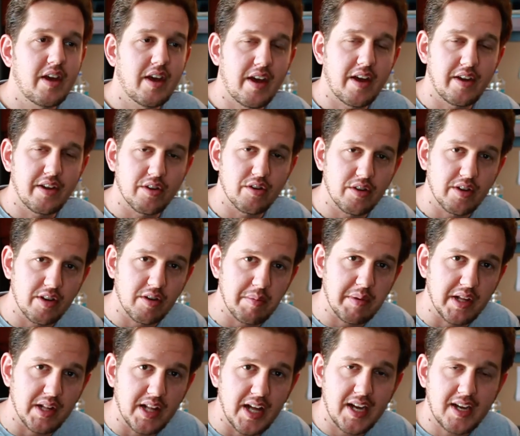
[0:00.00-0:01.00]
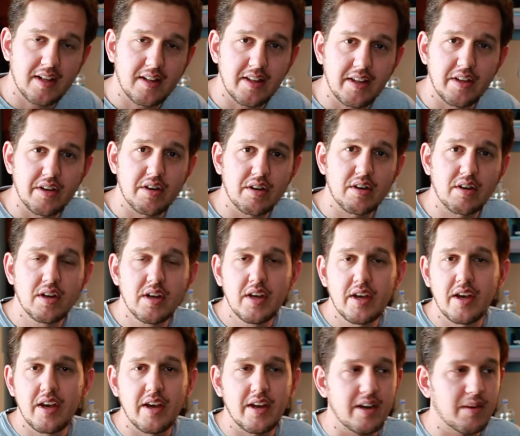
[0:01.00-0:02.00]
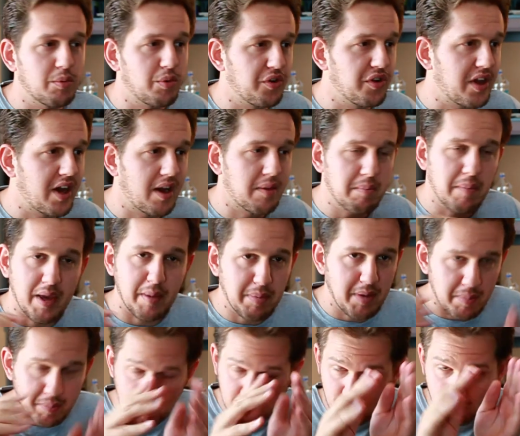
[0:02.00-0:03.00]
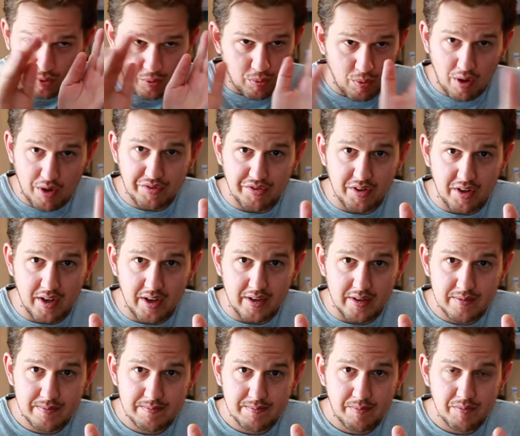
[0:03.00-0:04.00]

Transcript: and it'll be a lot cleaner and it will not make people go cross-eyed.